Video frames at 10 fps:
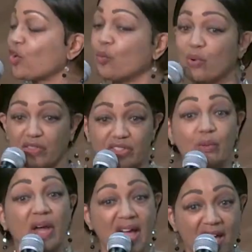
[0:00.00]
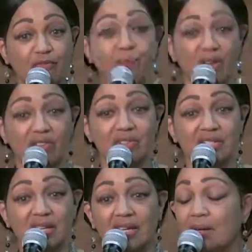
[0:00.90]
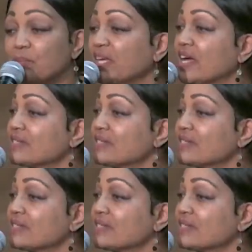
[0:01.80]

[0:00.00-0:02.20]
brothers. They were half-brothers because